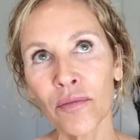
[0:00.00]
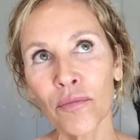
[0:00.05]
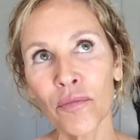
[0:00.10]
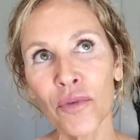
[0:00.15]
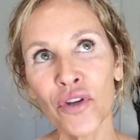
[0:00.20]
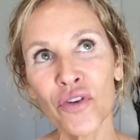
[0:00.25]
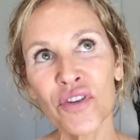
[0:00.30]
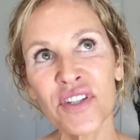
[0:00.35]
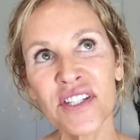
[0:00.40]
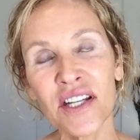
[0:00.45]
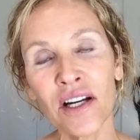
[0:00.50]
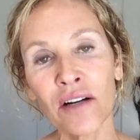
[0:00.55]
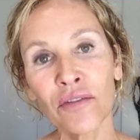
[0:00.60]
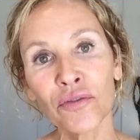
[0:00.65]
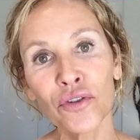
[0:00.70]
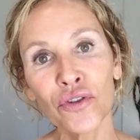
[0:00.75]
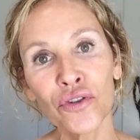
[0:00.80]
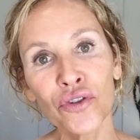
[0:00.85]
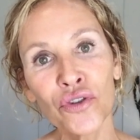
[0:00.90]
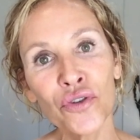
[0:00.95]
yourself
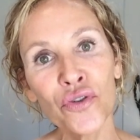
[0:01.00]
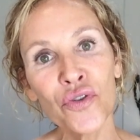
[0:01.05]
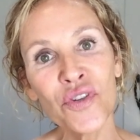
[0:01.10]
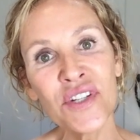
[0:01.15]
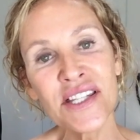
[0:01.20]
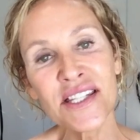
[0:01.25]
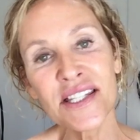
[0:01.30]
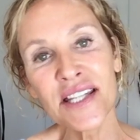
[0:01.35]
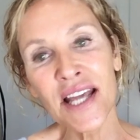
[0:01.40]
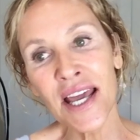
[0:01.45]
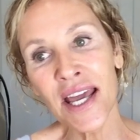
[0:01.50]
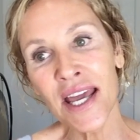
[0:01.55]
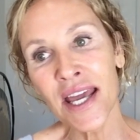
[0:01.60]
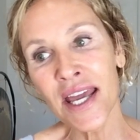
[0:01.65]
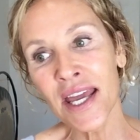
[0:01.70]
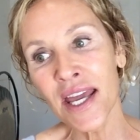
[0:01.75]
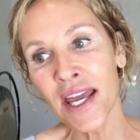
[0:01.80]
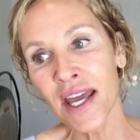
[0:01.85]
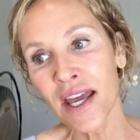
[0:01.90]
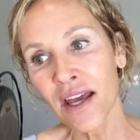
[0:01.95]
to do,
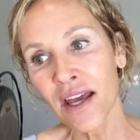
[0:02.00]
say,